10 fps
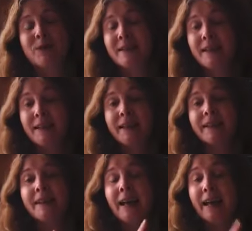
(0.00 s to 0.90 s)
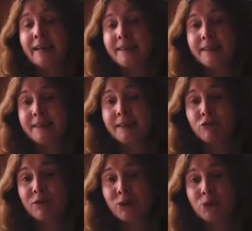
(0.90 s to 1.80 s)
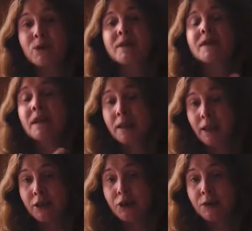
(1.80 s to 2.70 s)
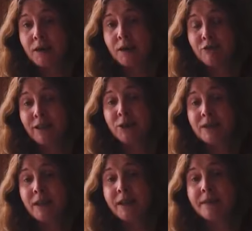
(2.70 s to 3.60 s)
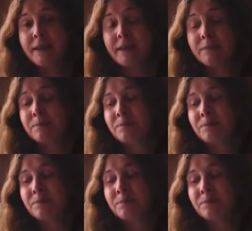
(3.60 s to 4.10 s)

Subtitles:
we're taking an existing resource and reutilising it.